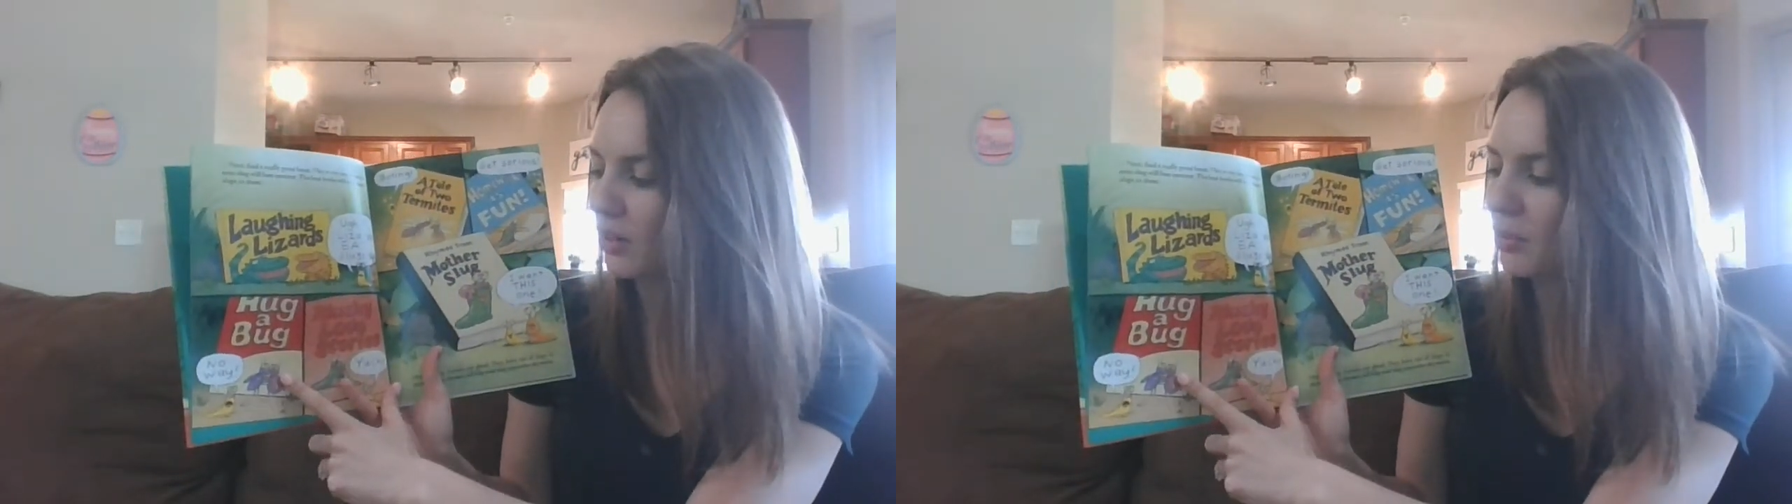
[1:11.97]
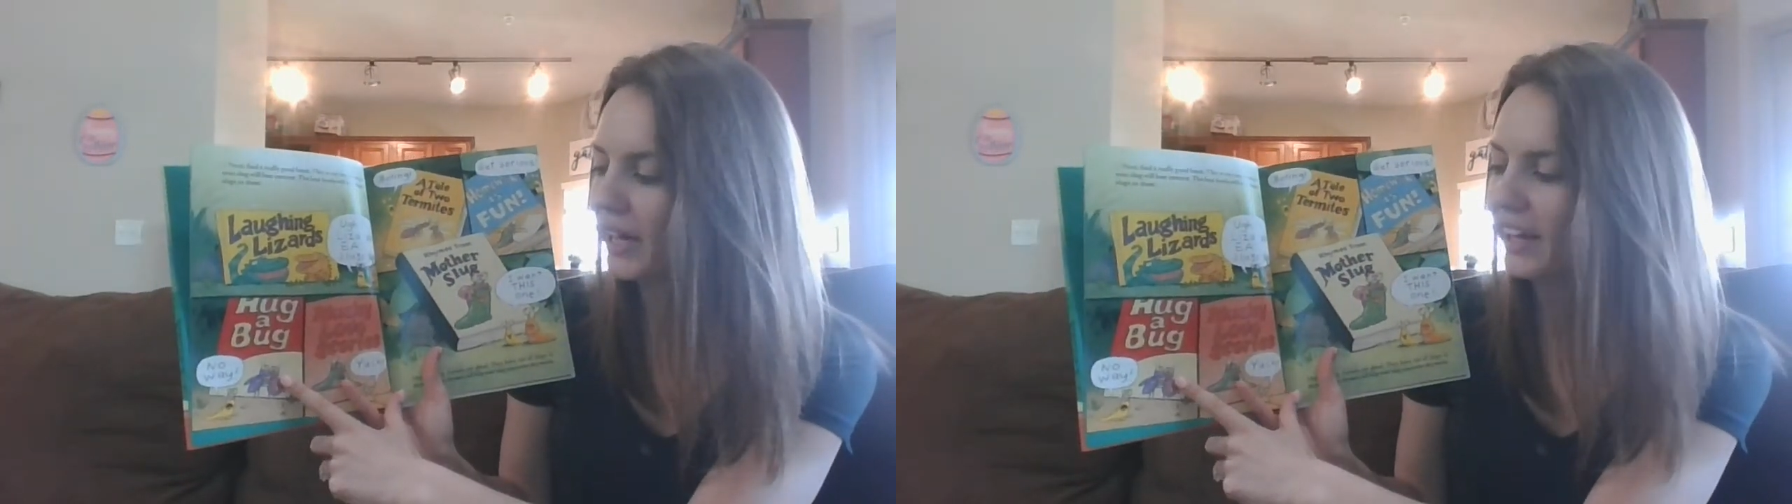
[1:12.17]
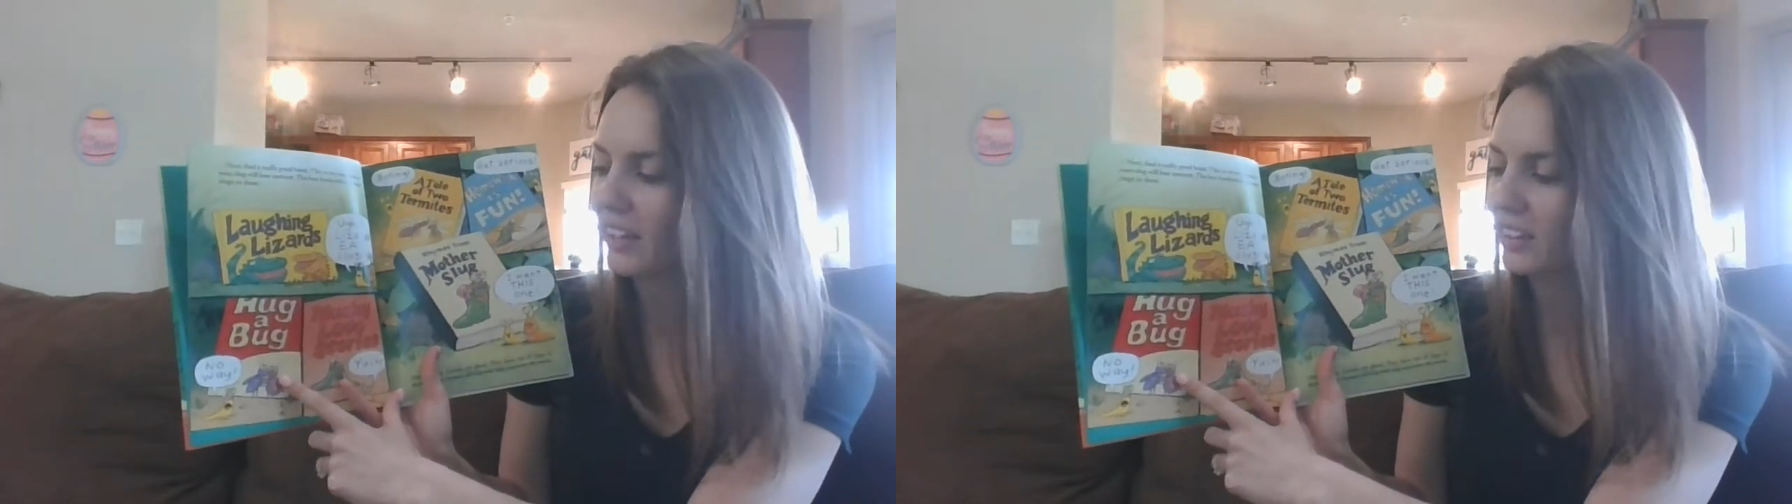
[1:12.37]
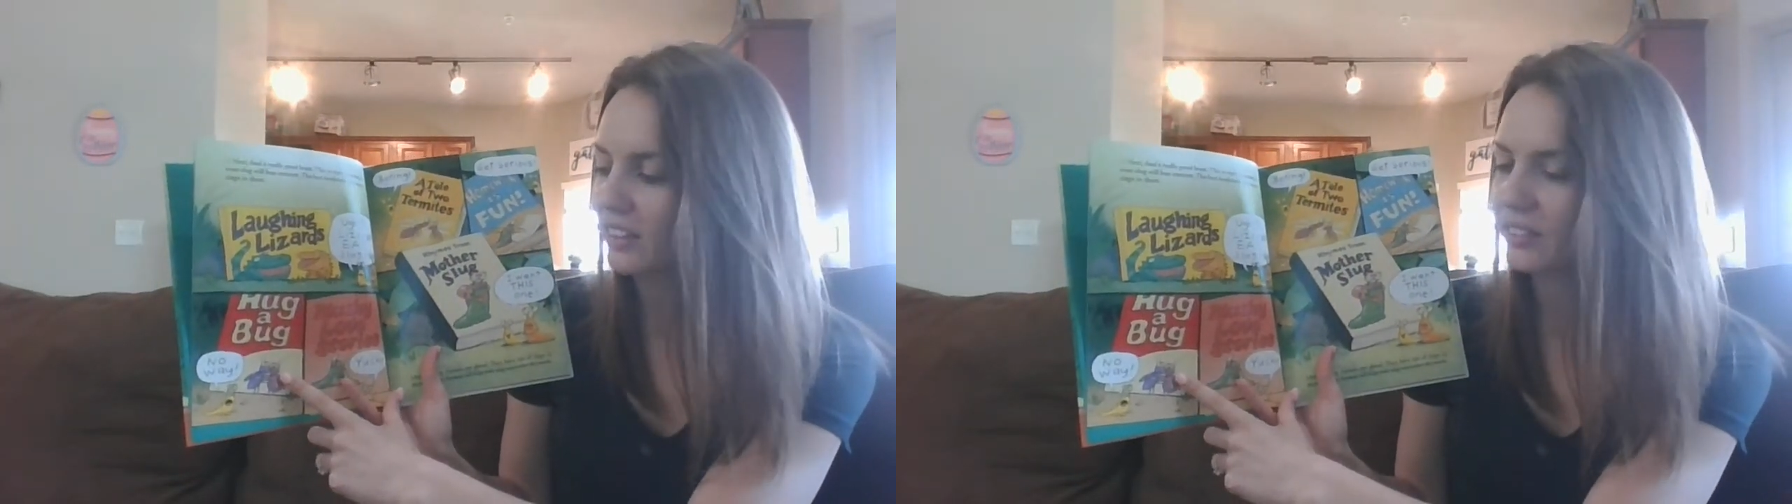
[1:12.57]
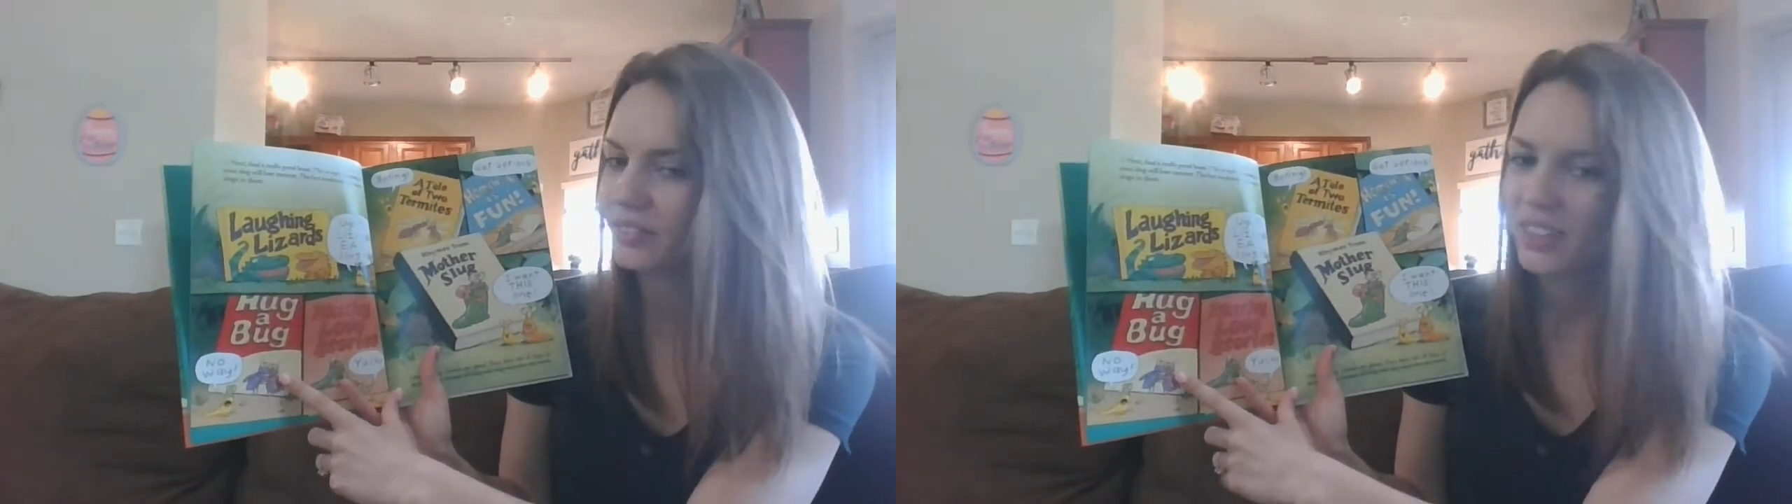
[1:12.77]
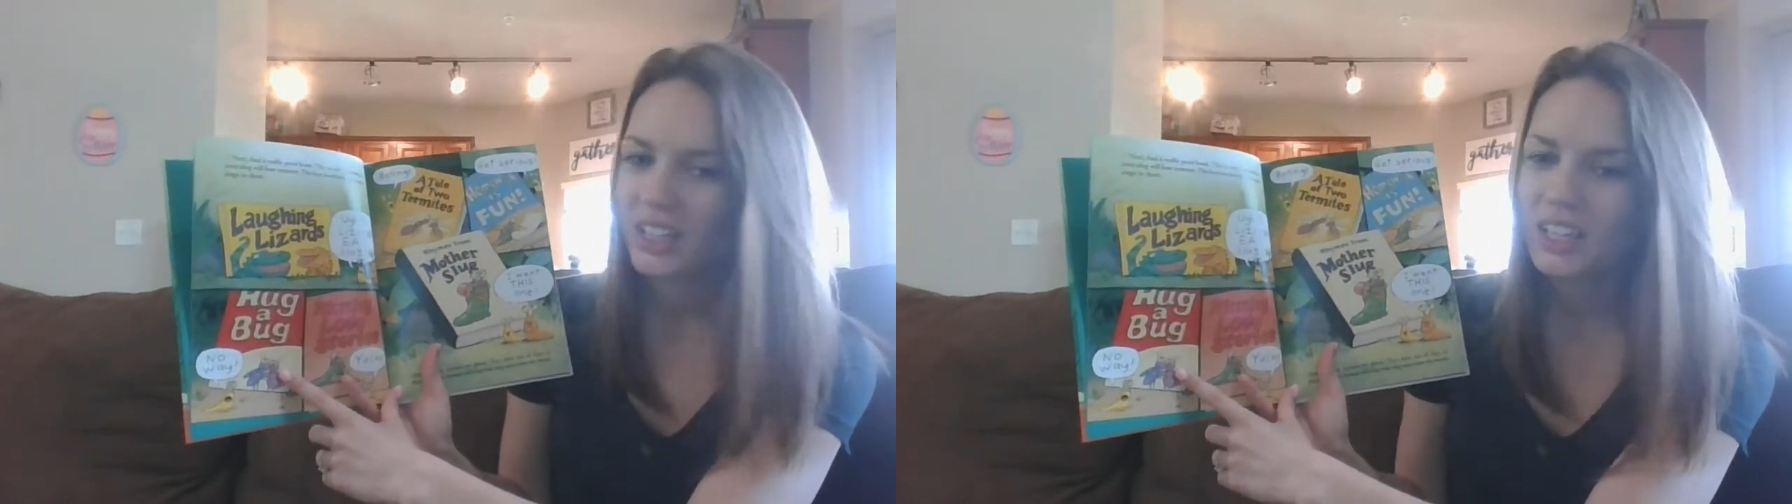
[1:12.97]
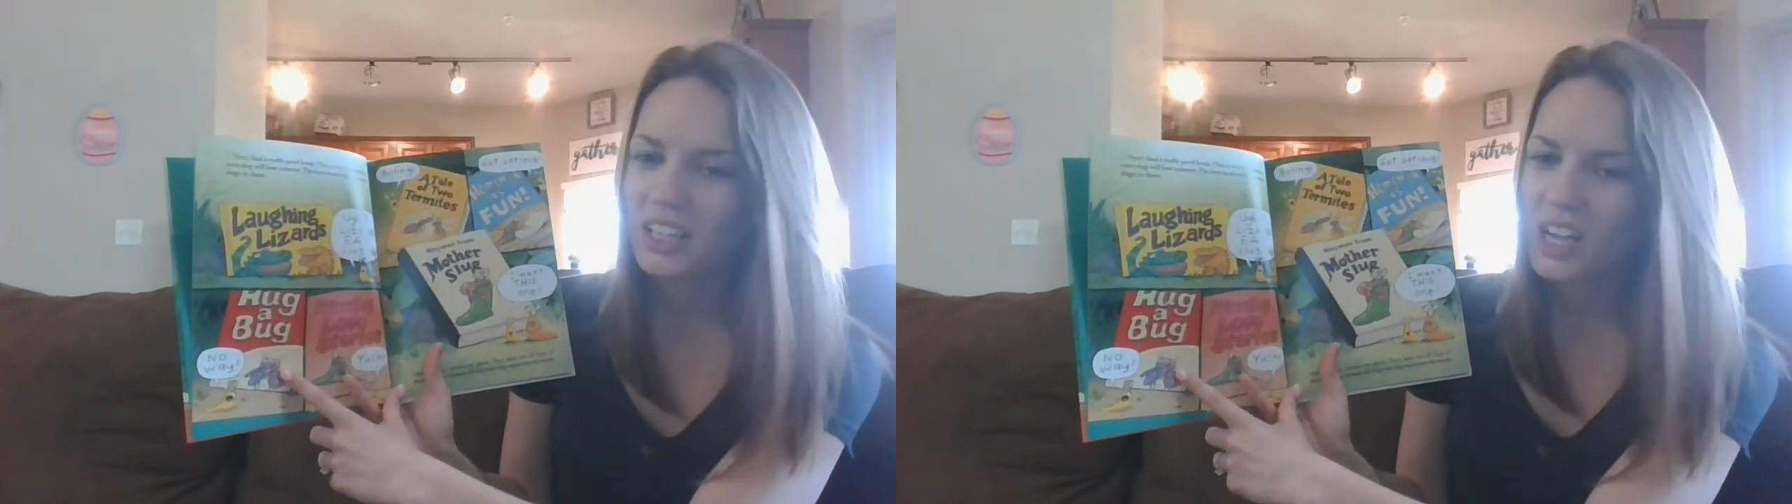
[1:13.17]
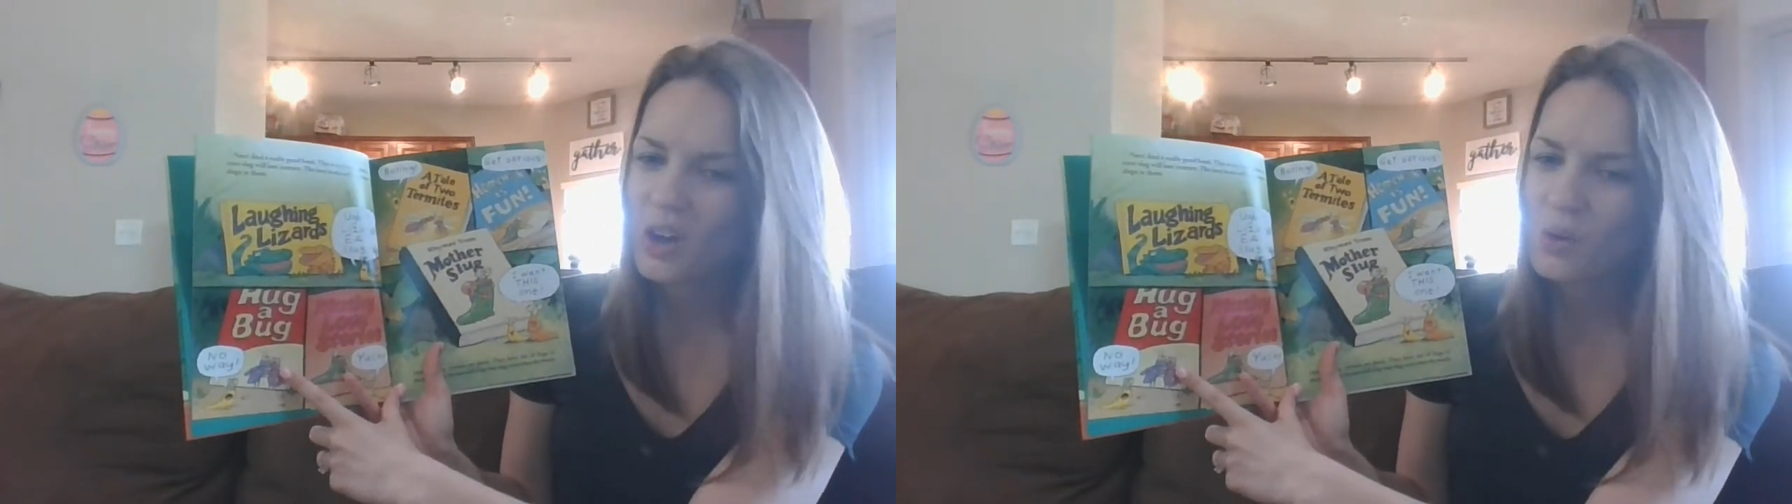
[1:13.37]
a bug.
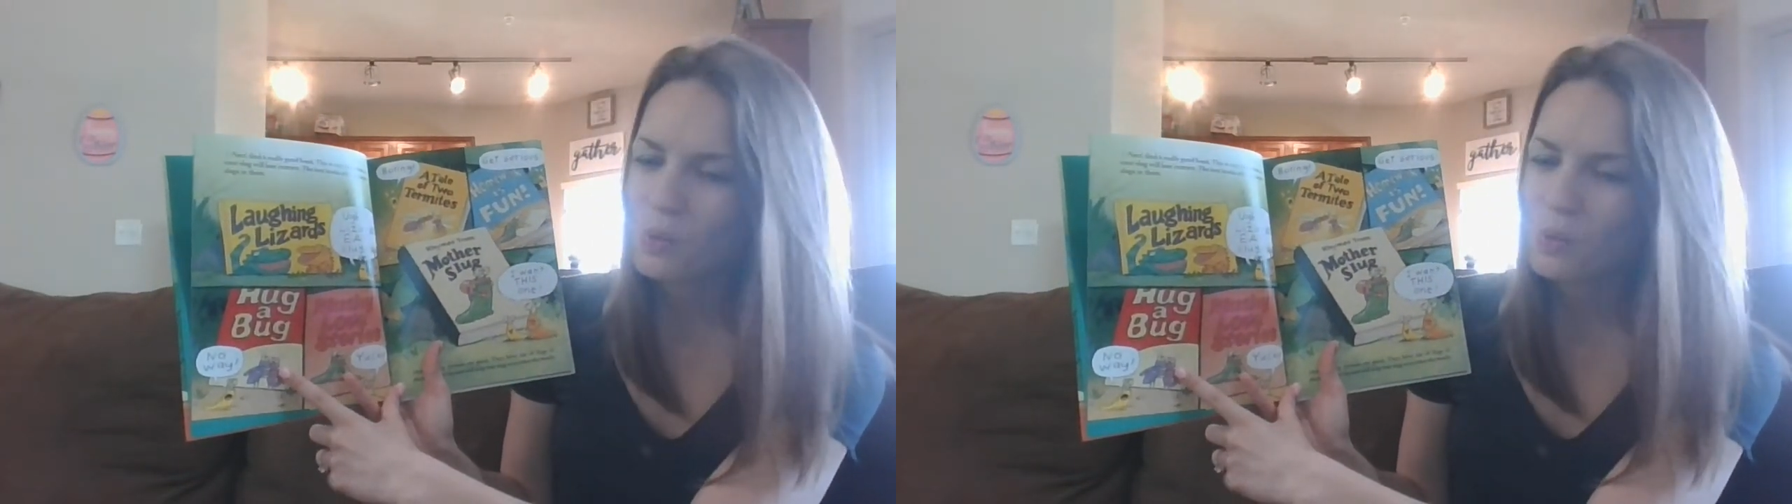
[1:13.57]
No